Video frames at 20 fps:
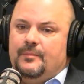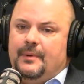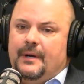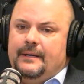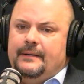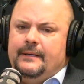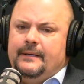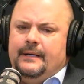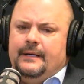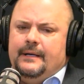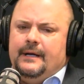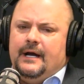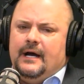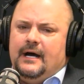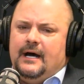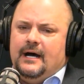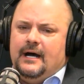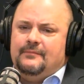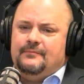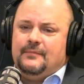But
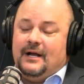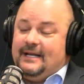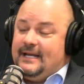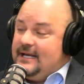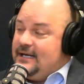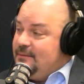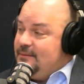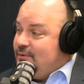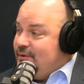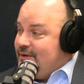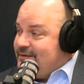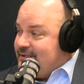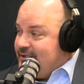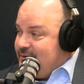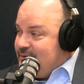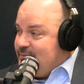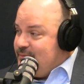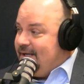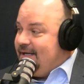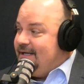again, a point that
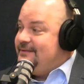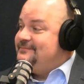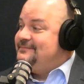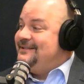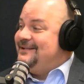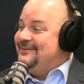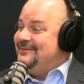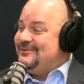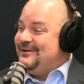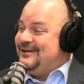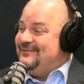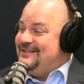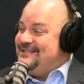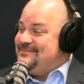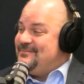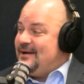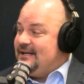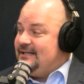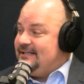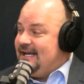you made in a
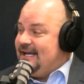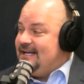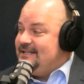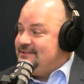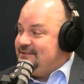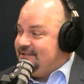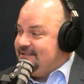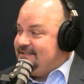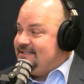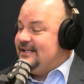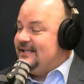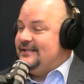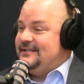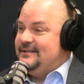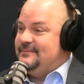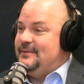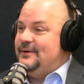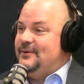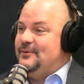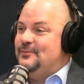previous podcast, you could tell I
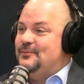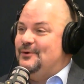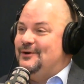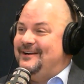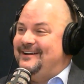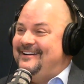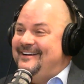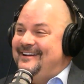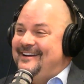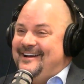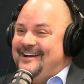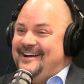did my homework.